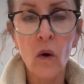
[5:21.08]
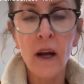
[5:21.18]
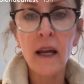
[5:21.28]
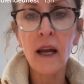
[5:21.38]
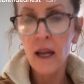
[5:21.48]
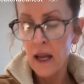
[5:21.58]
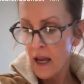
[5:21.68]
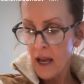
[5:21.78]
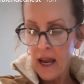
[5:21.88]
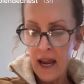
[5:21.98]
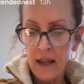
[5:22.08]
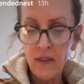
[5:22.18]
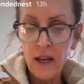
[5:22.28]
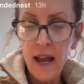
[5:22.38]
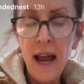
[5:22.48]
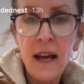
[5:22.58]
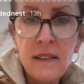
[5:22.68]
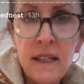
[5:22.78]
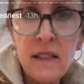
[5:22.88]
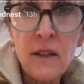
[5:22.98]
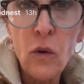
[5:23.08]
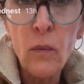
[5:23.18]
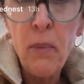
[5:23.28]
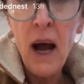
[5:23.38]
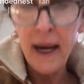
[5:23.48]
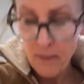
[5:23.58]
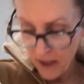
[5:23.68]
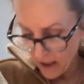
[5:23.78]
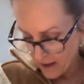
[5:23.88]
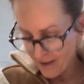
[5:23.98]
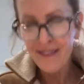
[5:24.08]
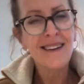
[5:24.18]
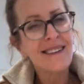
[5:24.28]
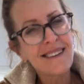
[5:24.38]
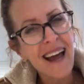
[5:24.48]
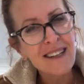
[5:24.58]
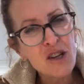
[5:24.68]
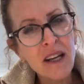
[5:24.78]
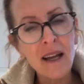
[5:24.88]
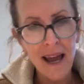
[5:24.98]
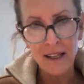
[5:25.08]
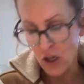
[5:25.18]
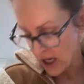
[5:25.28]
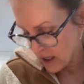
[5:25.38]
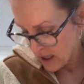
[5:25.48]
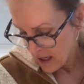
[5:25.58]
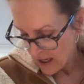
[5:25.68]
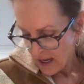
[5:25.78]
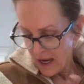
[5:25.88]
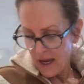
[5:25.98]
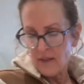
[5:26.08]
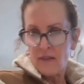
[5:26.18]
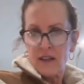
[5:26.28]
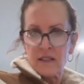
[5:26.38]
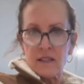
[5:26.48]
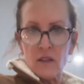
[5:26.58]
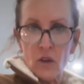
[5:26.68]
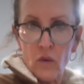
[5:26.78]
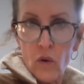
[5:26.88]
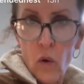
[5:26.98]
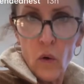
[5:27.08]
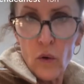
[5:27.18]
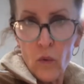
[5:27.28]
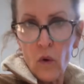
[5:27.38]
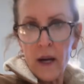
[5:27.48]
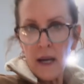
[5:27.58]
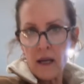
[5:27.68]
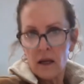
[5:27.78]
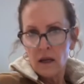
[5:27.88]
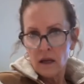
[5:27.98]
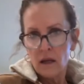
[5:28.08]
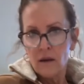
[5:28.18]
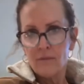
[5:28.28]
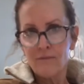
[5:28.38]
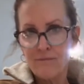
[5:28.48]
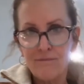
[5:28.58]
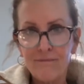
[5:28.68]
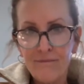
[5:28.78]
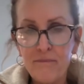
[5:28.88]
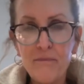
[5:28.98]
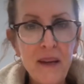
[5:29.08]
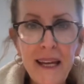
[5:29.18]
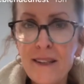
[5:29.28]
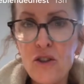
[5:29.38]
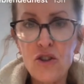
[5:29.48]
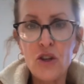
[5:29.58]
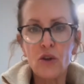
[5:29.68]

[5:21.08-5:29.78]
And then it has these little piping, edging, edging. And then this is a little corduroy piece too, along